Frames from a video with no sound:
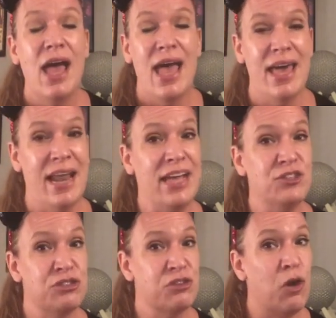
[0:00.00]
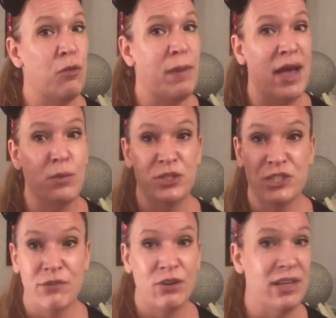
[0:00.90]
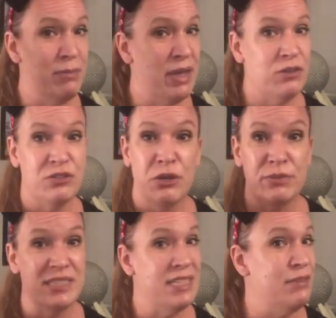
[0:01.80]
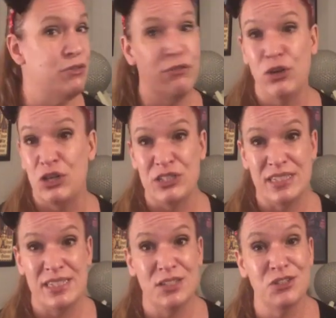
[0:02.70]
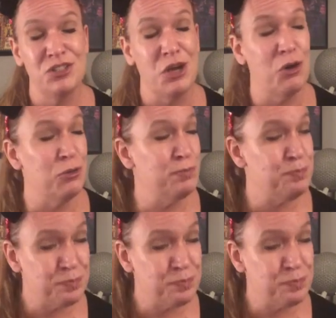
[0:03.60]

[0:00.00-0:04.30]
and I just go by whichever emails are received first. So